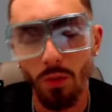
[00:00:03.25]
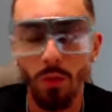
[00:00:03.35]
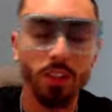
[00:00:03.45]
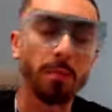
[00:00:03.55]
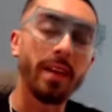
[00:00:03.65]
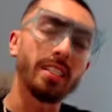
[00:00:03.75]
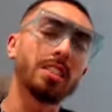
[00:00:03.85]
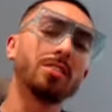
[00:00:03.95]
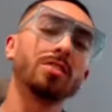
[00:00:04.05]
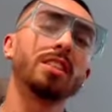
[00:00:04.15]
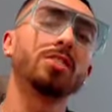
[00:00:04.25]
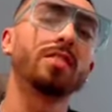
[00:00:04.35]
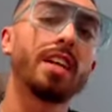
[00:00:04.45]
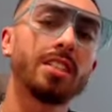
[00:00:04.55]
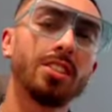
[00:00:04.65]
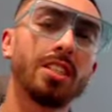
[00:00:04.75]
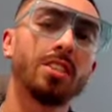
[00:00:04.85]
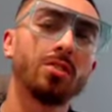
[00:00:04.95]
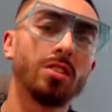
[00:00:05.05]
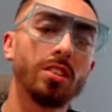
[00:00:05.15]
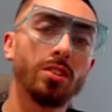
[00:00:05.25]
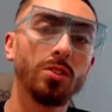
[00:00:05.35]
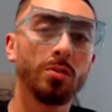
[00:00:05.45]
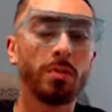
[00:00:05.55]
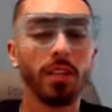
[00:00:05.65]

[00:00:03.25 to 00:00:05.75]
Welcome back to the Realist Reaction Channel on the Tube.